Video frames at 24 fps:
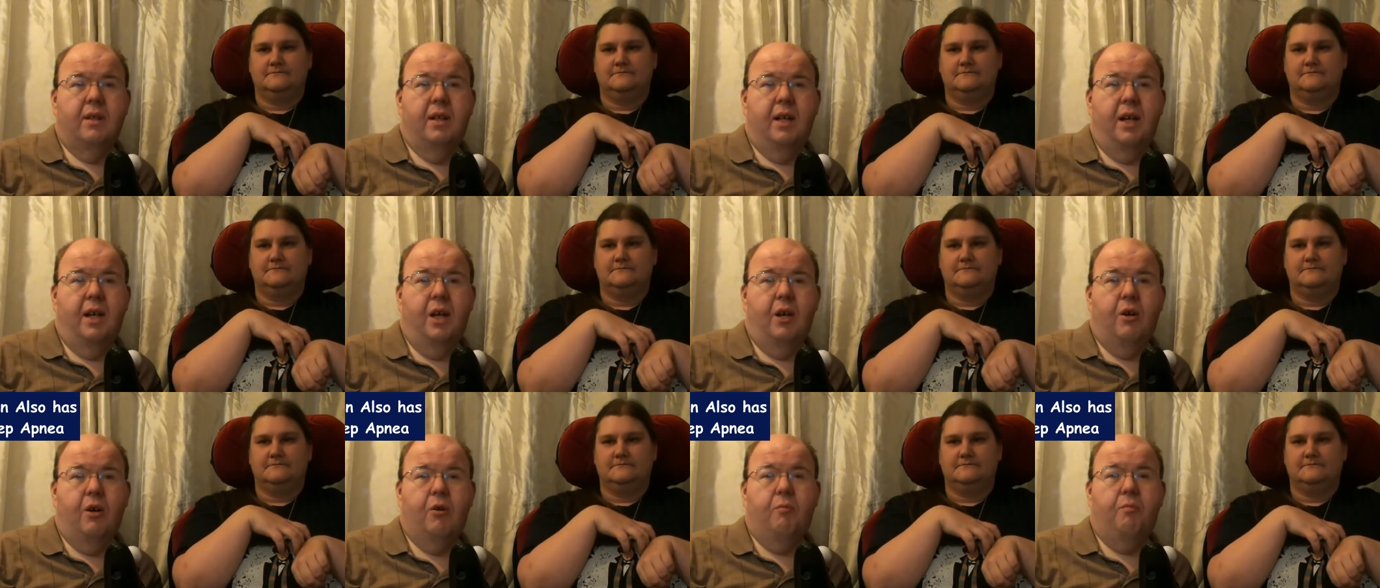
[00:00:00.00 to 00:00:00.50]

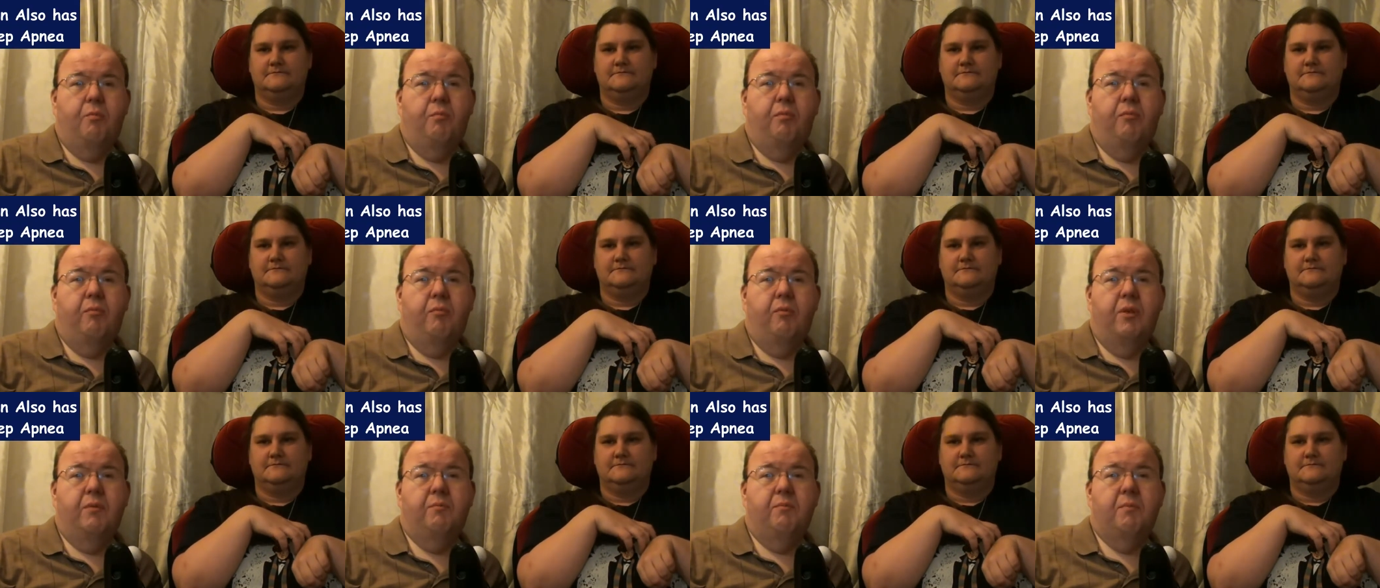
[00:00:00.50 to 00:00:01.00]
Speaker 1: help
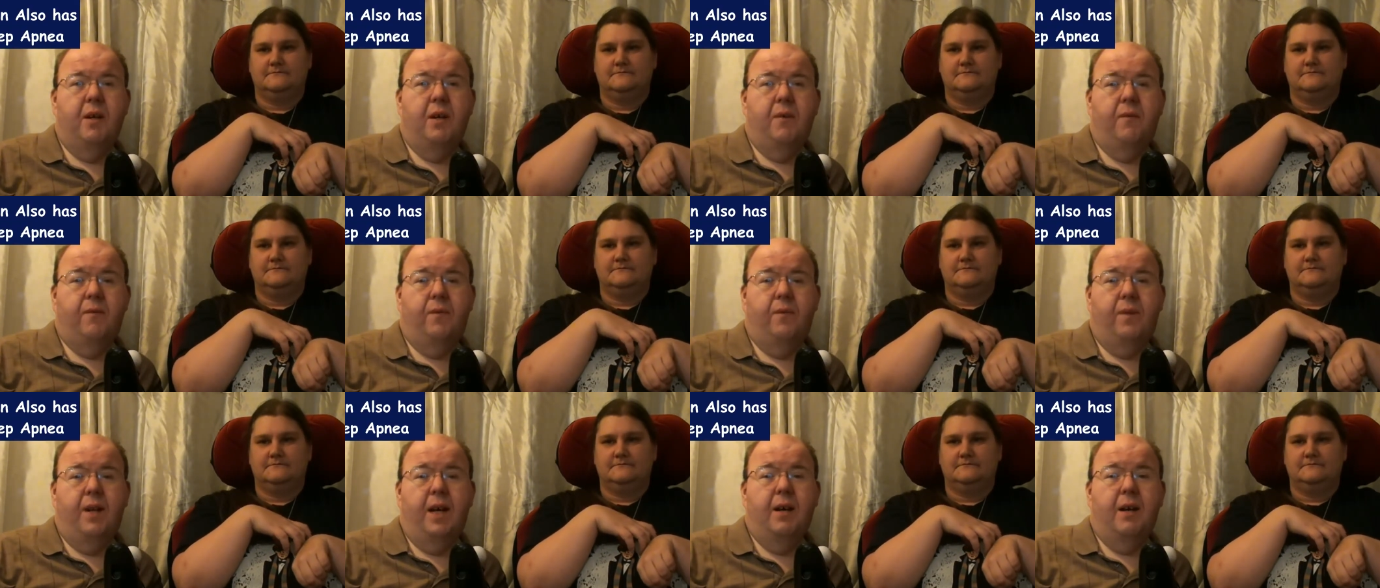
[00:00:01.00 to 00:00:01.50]
with my
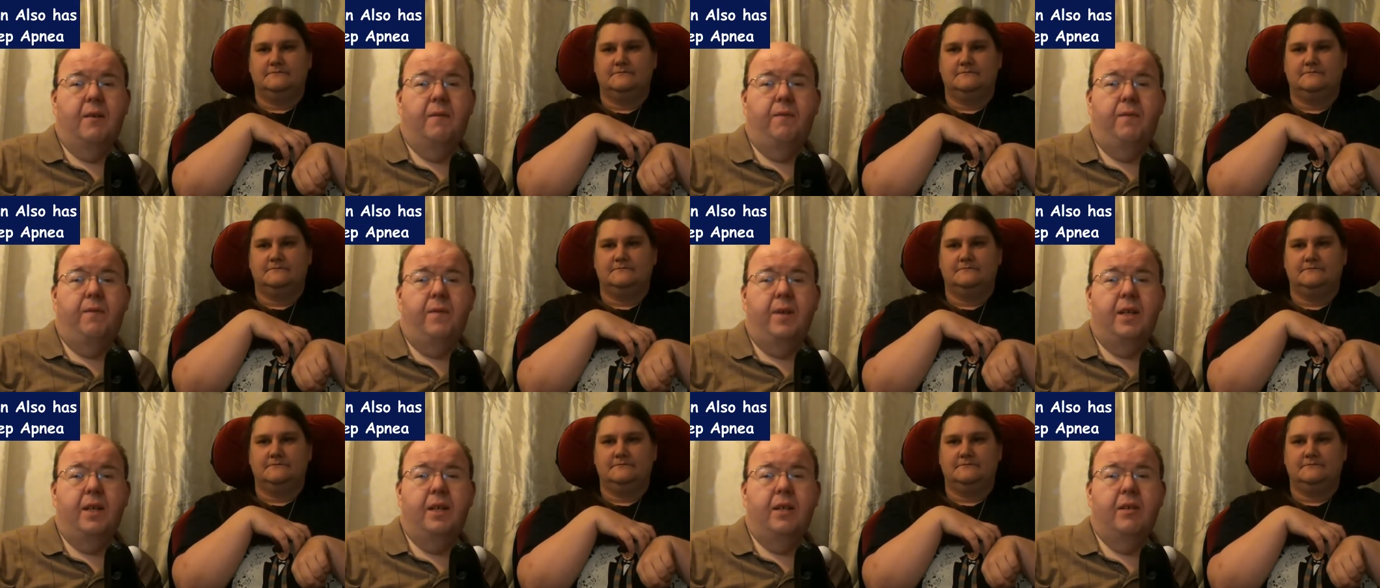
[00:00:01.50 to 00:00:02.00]
flat
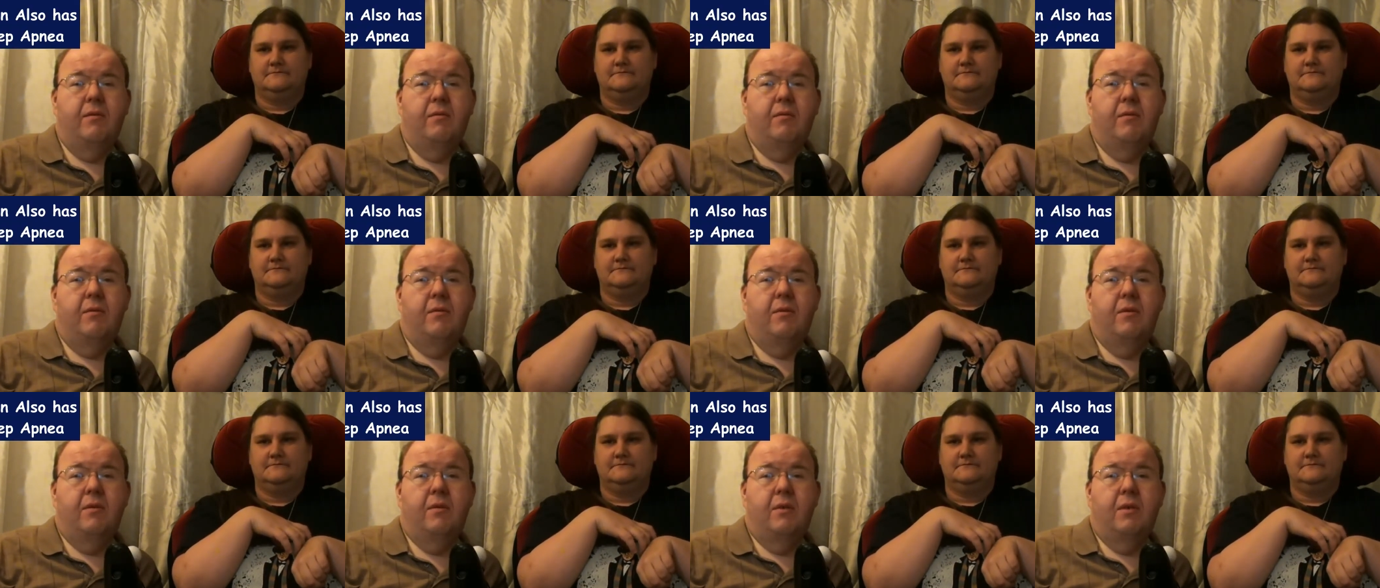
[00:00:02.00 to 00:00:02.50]
feet
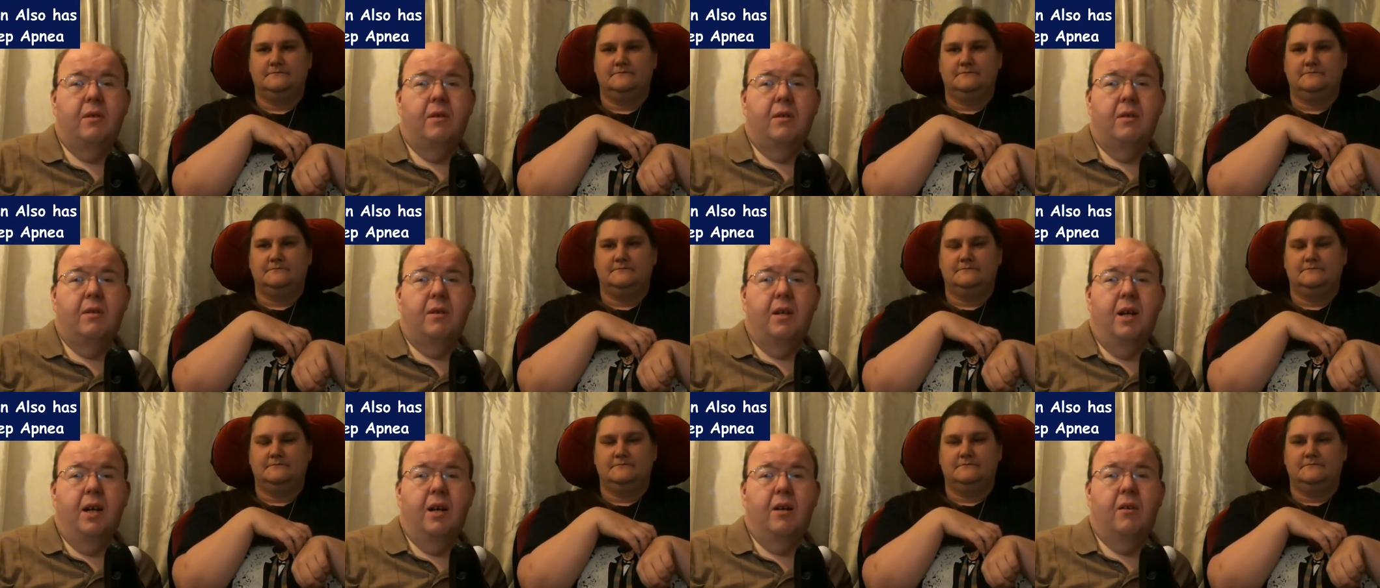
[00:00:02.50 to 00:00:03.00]

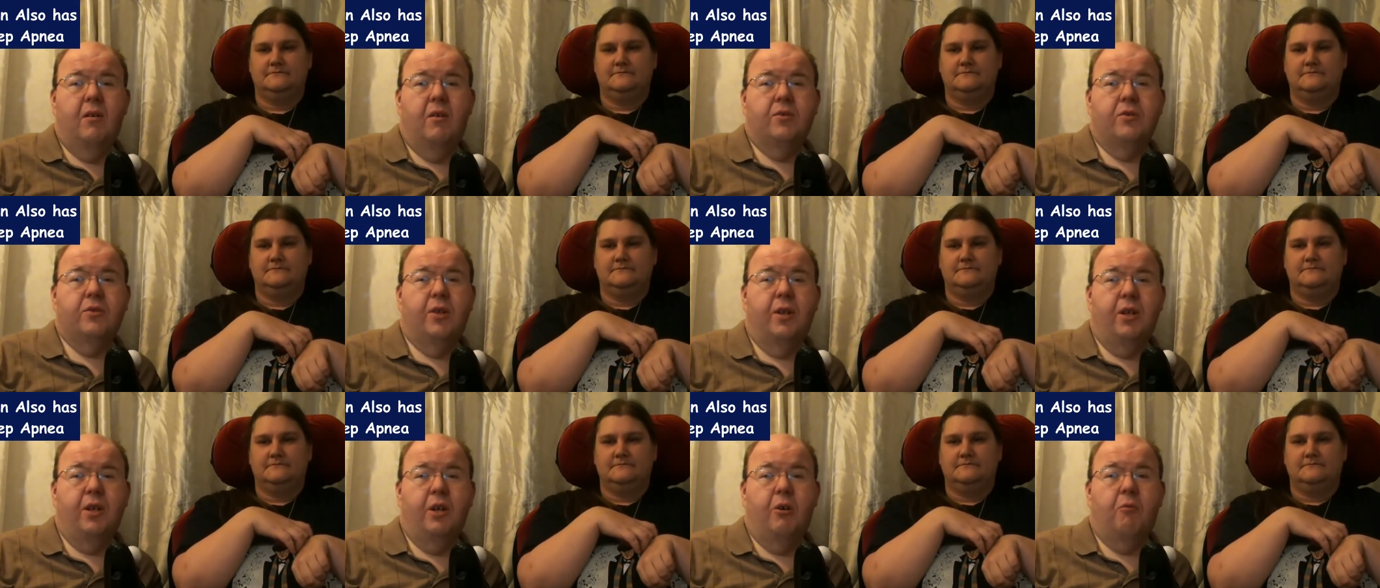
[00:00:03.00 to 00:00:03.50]
and
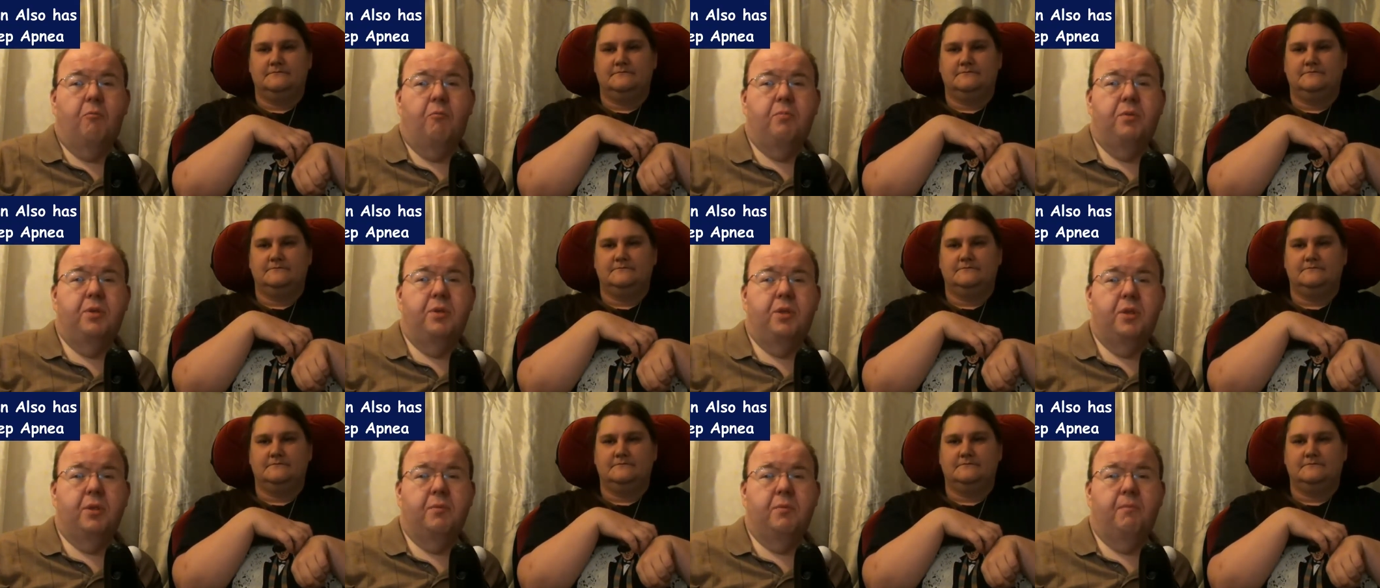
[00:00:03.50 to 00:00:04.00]
also
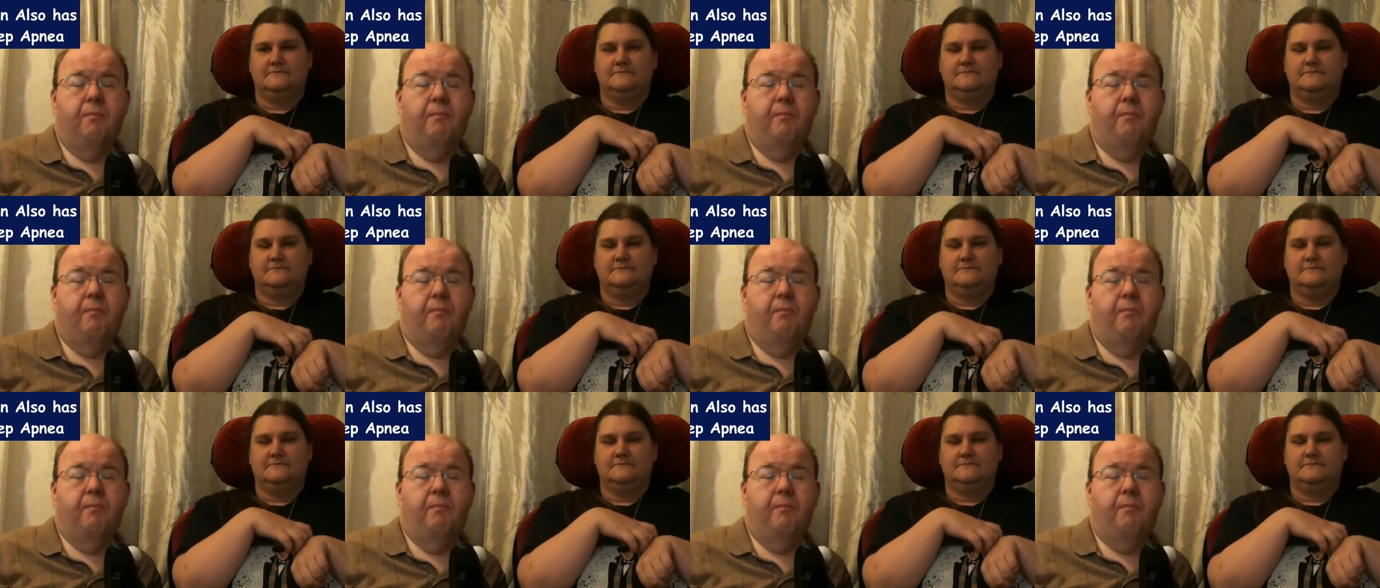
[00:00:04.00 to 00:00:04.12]
helps